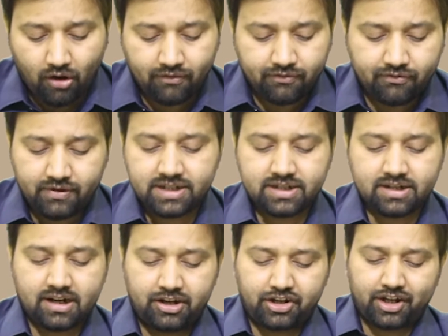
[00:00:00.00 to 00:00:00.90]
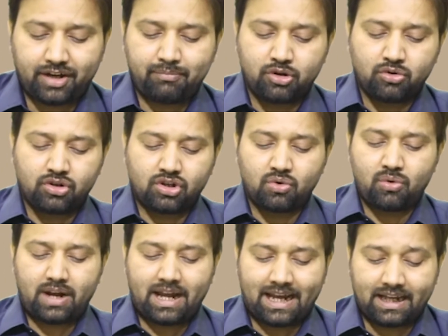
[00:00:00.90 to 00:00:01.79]
of which contribute
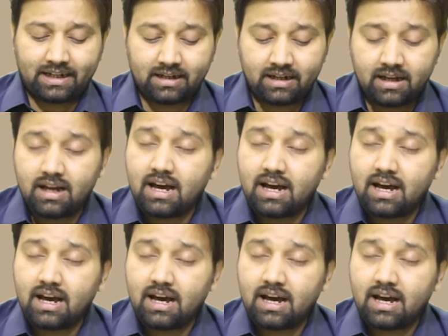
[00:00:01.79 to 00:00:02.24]
to an